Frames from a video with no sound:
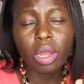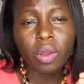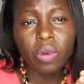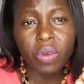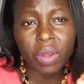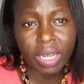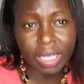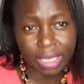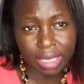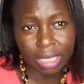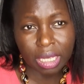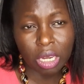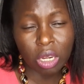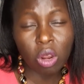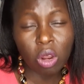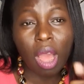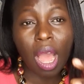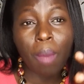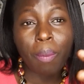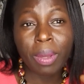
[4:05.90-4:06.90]

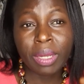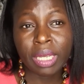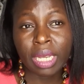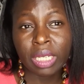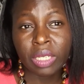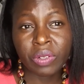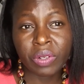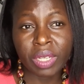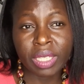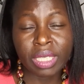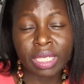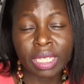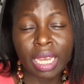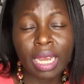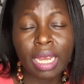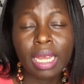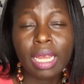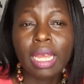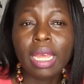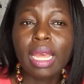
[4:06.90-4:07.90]
appetite risk,
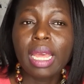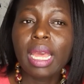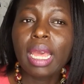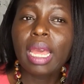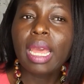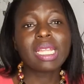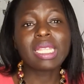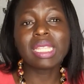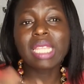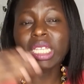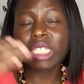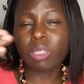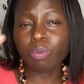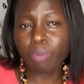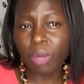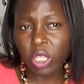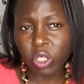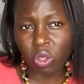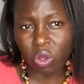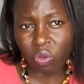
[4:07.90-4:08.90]
The
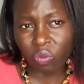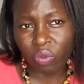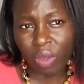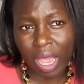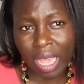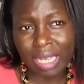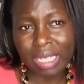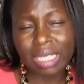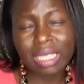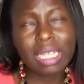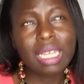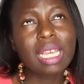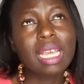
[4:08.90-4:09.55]
special fund